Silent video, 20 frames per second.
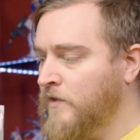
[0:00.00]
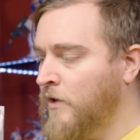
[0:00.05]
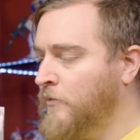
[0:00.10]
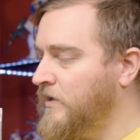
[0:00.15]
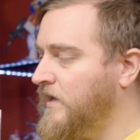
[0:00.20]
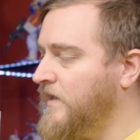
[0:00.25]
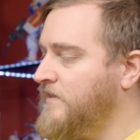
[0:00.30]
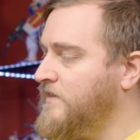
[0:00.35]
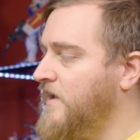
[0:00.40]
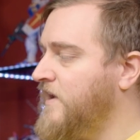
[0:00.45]

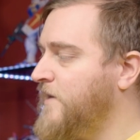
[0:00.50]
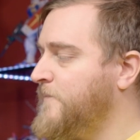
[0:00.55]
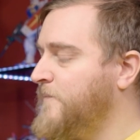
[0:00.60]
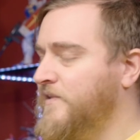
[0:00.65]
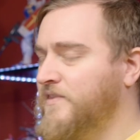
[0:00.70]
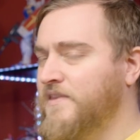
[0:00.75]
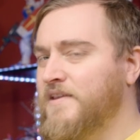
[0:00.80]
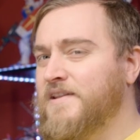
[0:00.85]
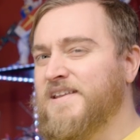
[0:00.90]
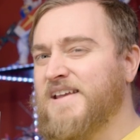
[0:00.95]
What I like
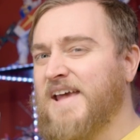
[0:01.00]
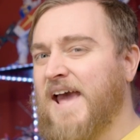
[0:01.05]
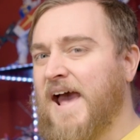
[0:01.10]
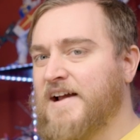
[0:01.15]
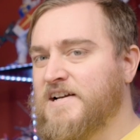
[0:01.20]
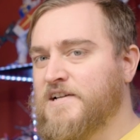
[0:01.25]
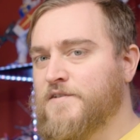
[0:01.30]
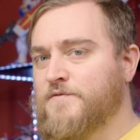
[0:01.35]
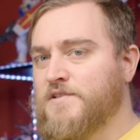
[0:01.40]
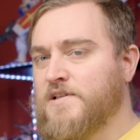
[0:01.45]
about the
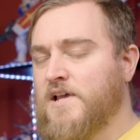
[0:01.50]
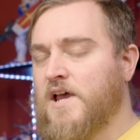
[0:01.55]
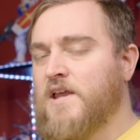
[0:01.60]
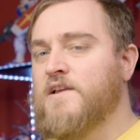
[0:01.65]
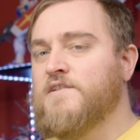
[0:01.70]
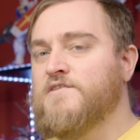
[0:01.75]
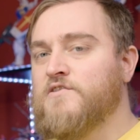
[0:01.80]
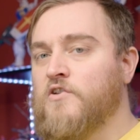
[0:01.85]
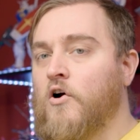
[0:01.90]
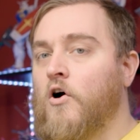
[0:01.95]
deactive
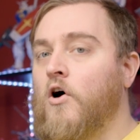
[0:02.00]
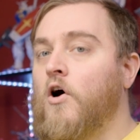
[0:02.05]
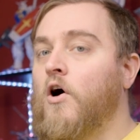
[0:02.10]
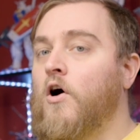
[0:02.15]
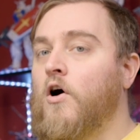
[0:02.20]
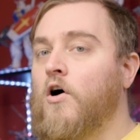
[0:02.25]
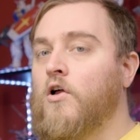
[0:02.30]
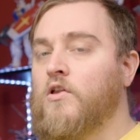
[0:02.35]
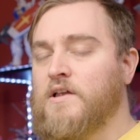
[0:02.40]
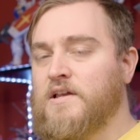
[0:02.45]
set is they're
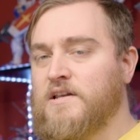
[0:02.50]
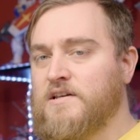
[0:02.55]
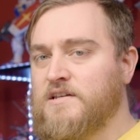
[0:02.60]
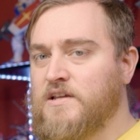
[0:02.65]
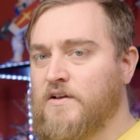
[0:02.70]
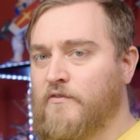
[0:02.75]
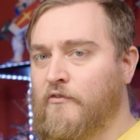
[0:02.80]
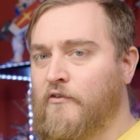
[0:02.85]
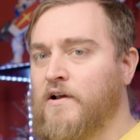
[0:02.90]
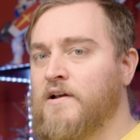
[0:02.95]
all in
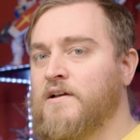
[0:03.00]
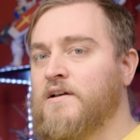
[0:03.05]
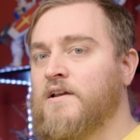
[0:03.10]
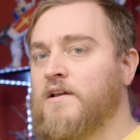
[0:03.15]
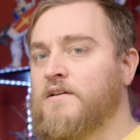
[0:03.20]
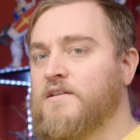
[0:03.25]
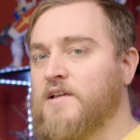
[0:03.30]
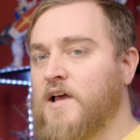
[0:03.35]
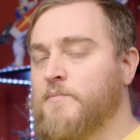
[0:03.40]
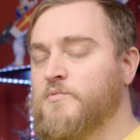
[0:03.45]
different
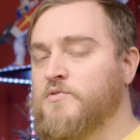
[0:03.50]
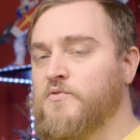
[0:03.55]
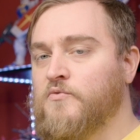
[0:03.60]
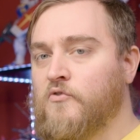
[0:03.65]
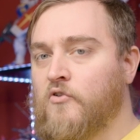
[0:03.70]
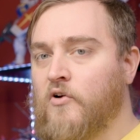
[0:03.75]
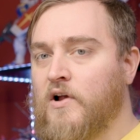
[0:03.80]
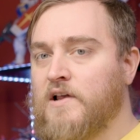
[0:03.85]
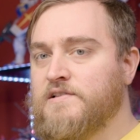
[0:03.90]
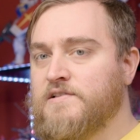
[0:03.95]
types
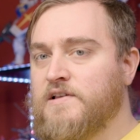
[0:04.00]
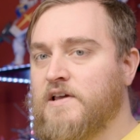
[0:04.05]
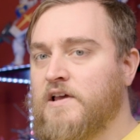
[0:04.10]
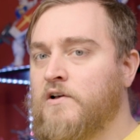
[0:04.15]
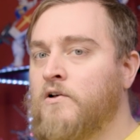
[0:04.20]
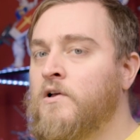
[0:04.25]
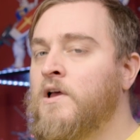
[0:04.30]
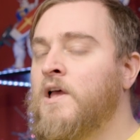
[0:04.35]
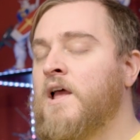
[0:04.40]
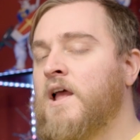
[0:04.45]
of
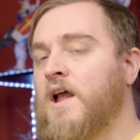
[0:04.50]
grayscale.